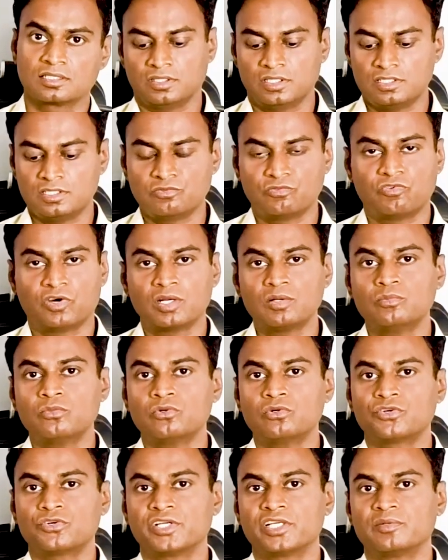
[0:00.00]
There is one
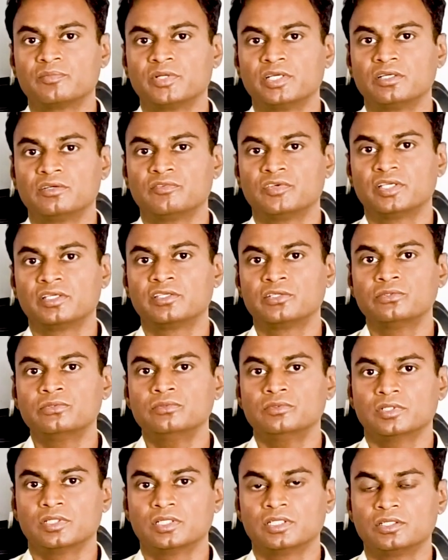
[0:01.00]
more treatment we give
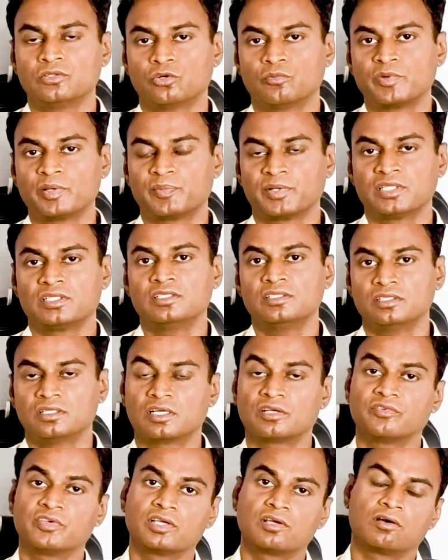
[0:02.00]
in homeopathy
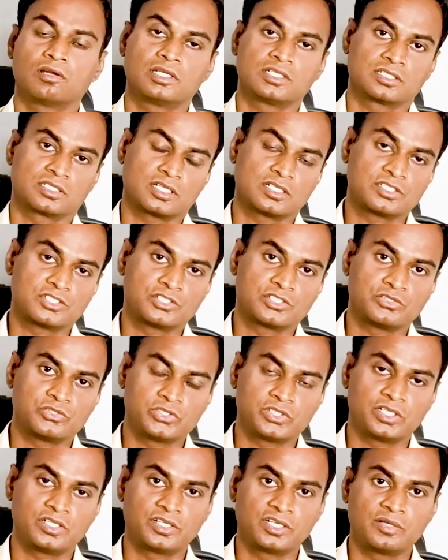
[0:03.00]
that we call as
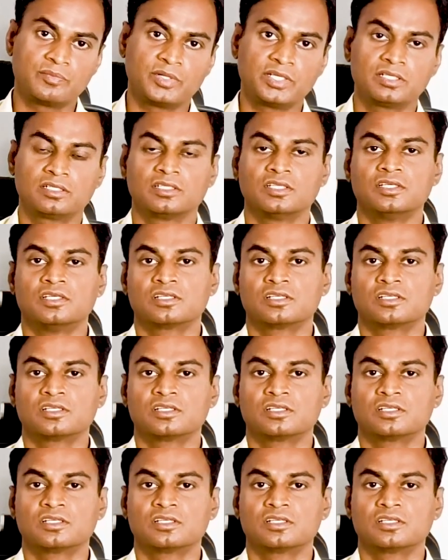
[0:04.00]
constitutional treatment.